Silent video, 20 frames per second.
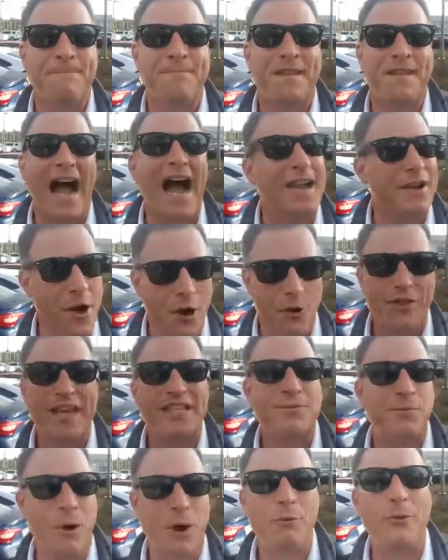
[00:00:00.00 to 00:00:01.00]
I know
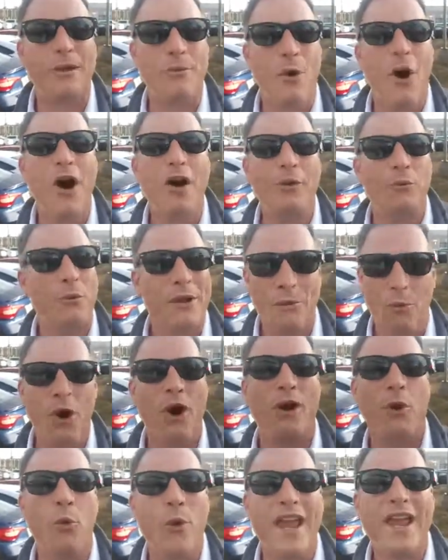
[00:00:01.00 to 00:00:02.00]
that's what we want. We want
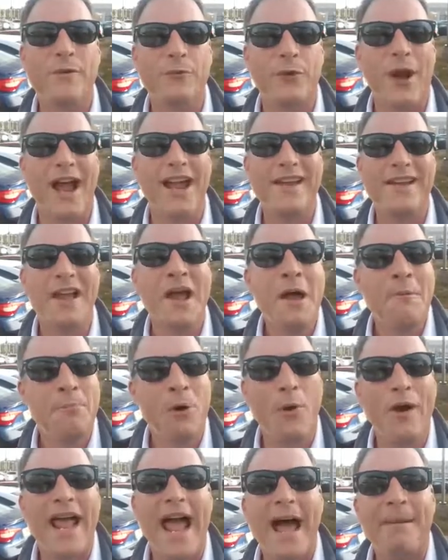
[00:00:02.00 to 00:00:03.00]
to win, right? But
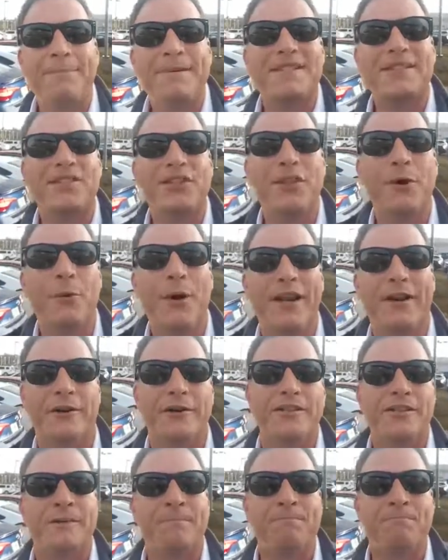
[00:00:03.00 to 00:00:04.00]
what happens to the
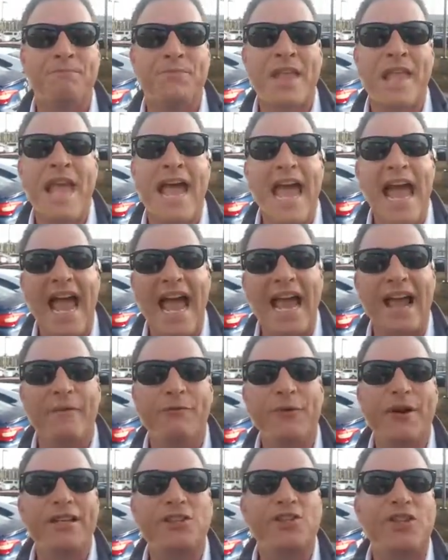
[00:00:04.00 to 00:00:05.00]
winners?
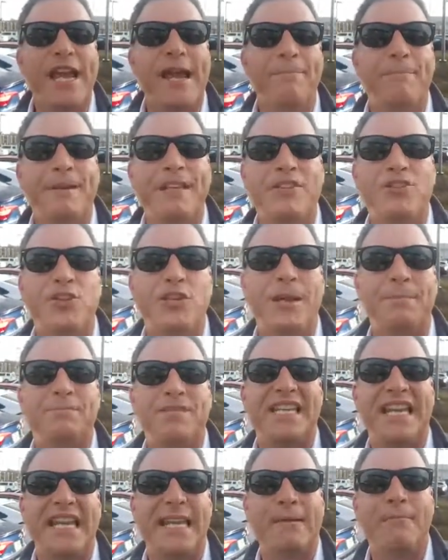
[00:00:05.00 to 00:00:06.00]
Every championship
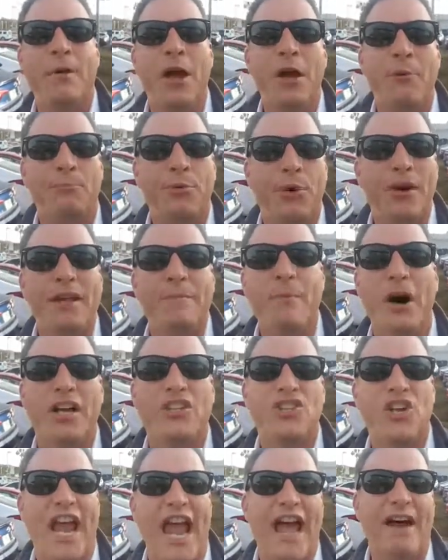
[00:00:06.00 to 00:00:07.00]
team pretty
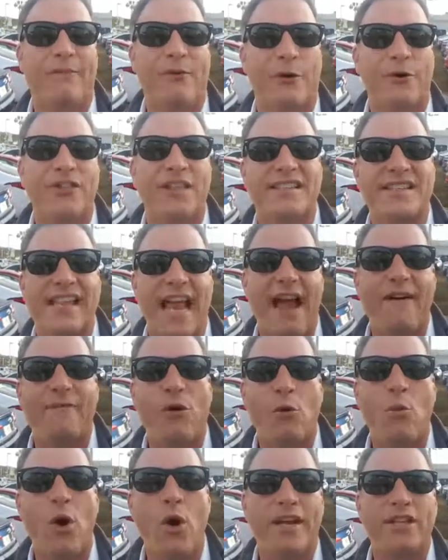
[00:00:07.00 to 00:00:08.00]
much ever that's
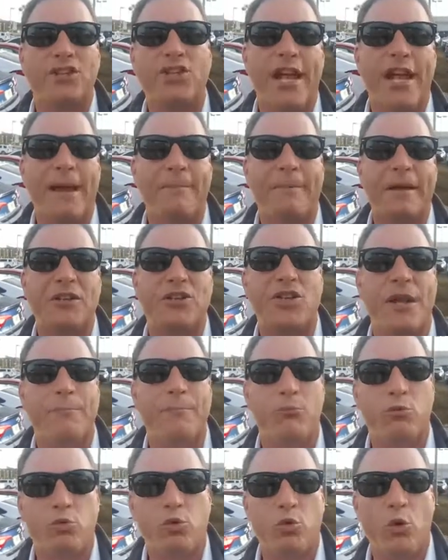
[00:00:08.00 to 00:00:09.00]
ever won a championship
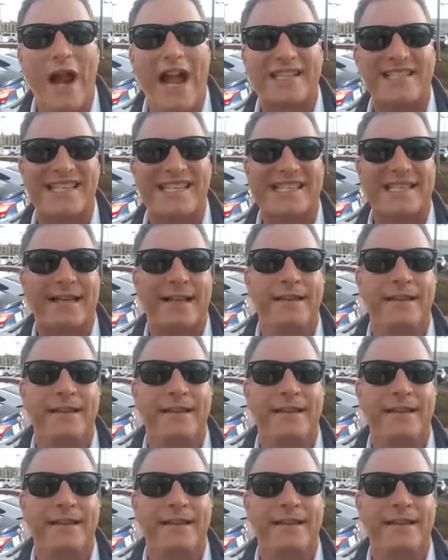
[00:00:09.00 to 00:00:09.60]
rests.